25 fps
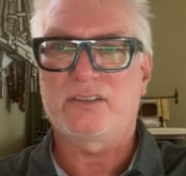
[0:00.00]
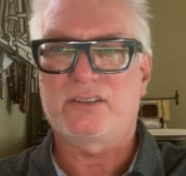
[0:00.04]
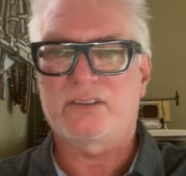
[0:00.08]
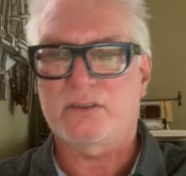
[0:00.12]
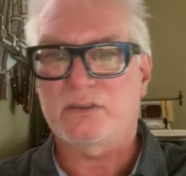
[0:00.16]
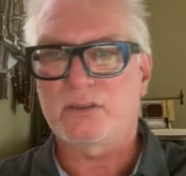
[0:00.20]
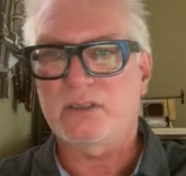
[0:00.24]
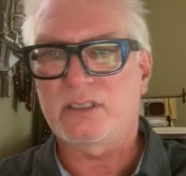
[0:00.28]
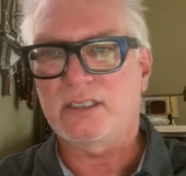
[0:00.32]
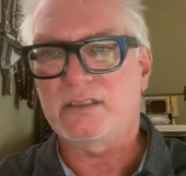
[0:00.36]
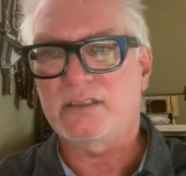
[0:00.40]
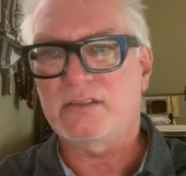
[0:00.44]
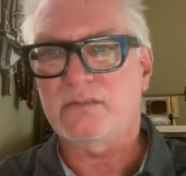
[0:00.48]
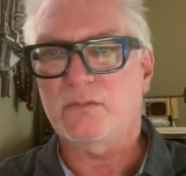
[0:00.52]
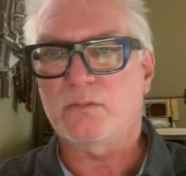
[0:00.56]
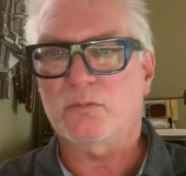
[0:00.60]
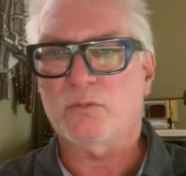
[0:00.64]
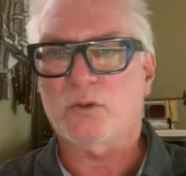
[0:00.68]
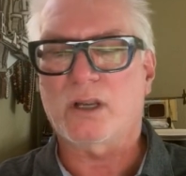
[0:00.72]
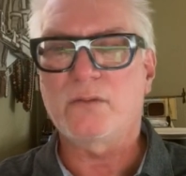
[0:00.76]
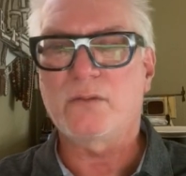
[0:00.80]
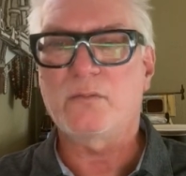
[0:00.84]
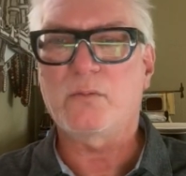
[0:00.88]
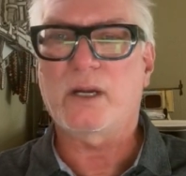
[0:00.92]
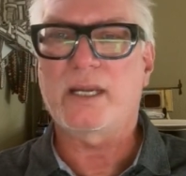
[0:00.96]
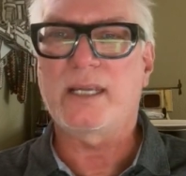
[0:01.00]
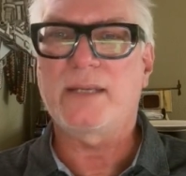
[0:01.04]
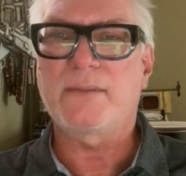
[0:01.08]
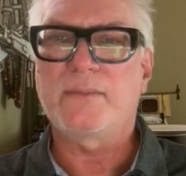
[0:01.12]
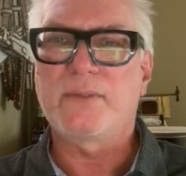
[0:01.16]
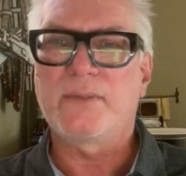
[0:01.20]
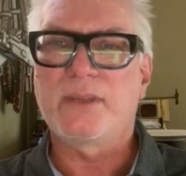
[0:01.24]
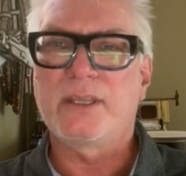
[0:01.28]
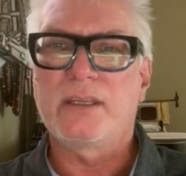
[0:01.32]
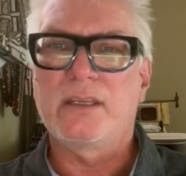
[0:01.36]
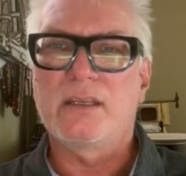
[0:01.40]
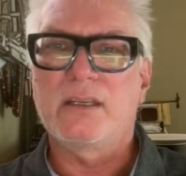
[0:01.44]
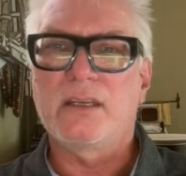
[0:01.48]
do it in Runway
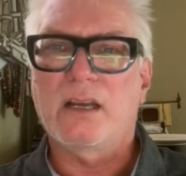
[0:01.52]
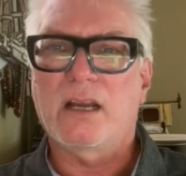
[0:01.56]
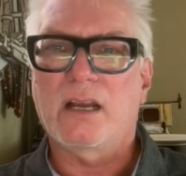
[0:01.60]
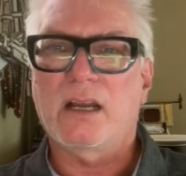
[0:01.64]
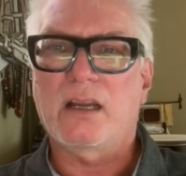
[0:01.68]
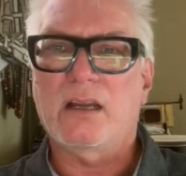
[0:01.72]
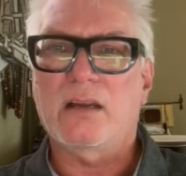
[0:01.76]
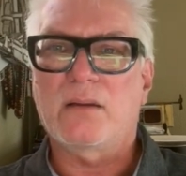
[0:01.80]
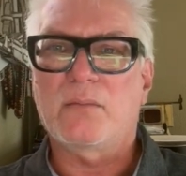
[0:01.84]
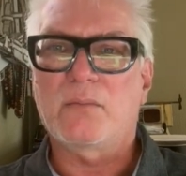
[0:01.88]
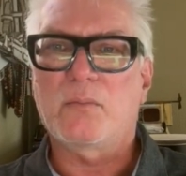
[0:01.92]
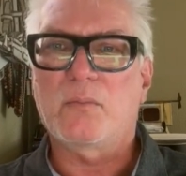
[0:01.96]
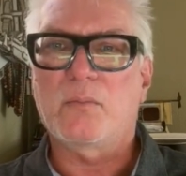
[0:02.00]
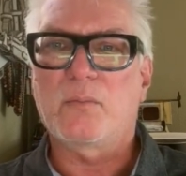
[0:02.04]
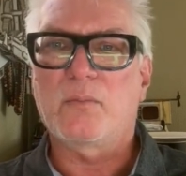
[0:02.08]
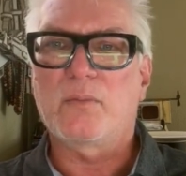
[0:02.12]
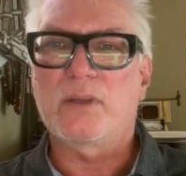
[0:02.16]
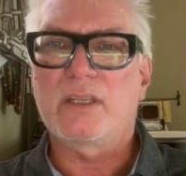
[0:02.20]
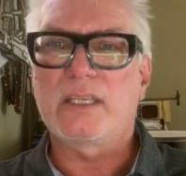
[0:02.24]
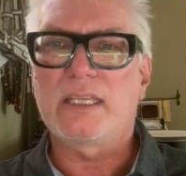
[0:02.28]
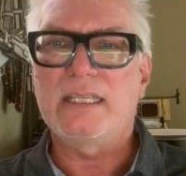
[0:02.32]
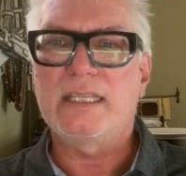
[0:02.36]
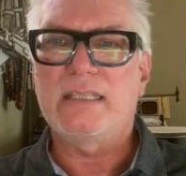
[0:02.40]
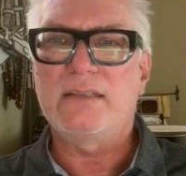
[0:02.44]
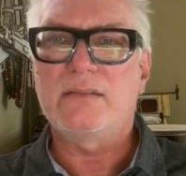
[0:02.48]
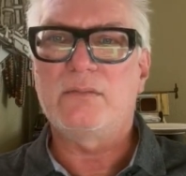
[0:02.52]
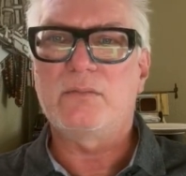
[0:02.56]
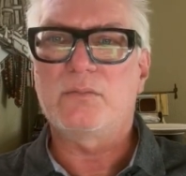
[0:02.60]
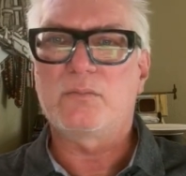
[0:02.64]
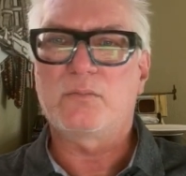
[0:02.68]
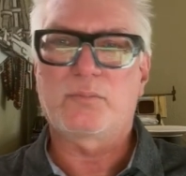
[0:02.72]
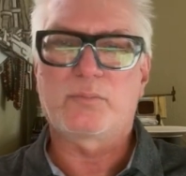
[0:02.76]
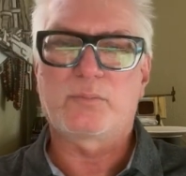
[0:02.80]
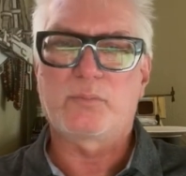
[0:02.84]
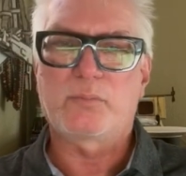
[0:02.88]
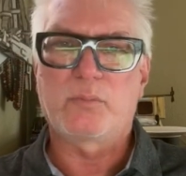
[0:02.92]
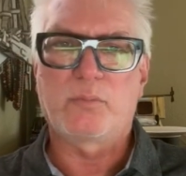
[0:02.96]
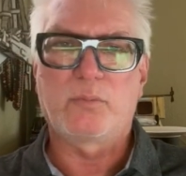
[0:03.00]
in
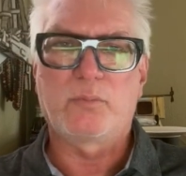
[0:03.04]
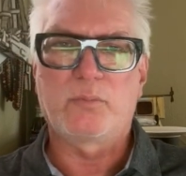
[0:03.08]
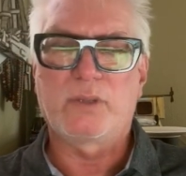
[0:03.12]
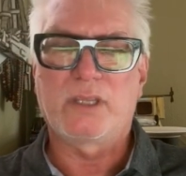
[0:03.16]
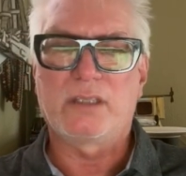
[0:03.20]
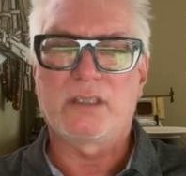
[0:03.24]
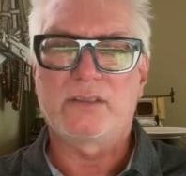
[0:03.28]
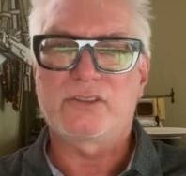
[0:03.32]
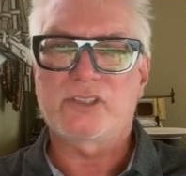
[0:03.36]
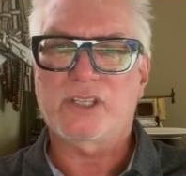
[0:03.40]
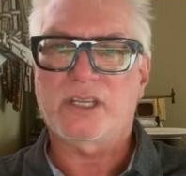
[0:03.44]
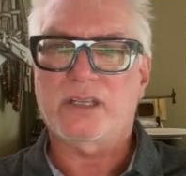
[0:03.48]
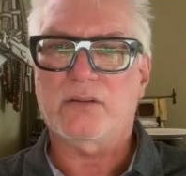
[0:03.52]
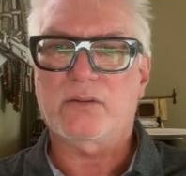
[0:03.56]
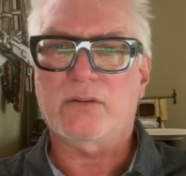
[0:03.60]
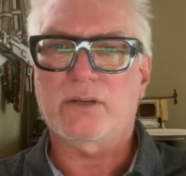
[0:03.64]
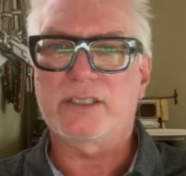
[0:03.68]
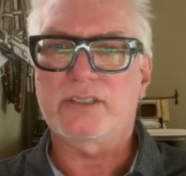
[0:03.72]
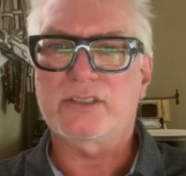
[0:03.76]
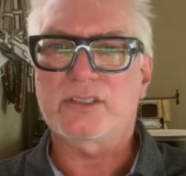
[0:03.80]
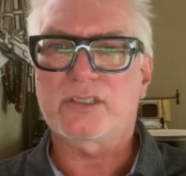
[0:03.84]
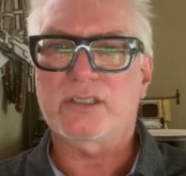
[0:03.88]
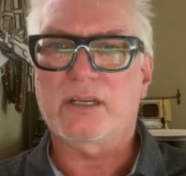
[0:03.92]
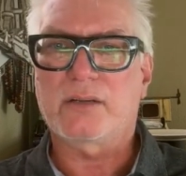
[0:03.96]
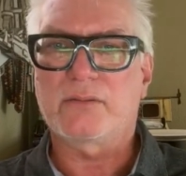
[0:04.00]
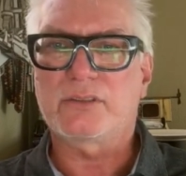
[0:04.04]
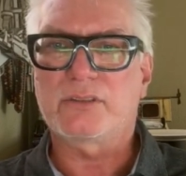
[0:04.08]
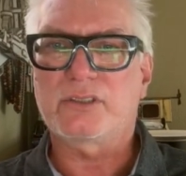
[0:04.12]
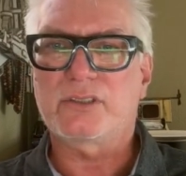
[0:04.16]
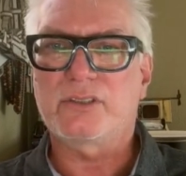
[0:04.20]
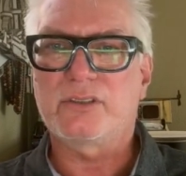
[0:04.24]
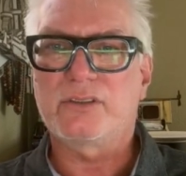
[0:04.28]
the generation I was